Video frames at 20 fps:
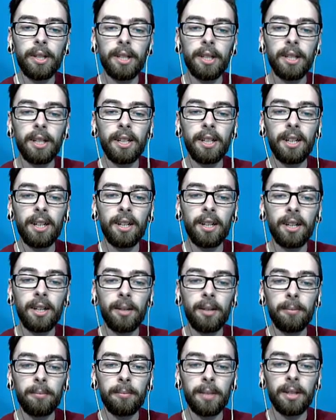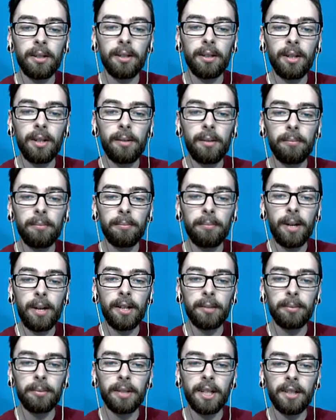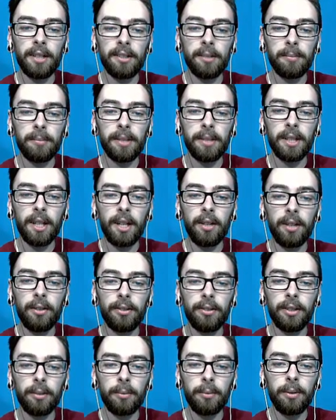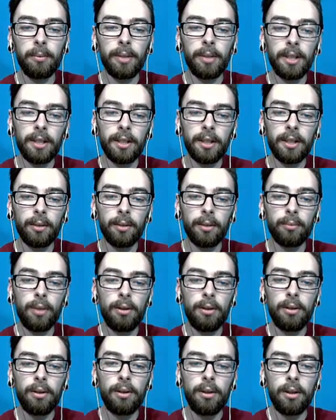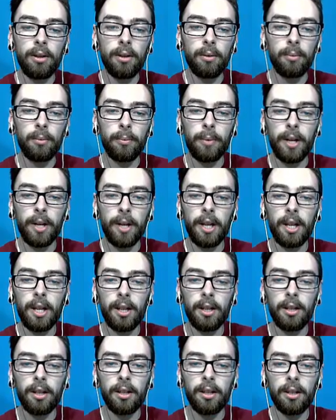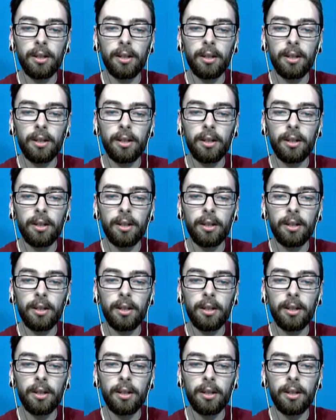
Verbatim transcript: can um, possibly catch something else. And we went the wrong way.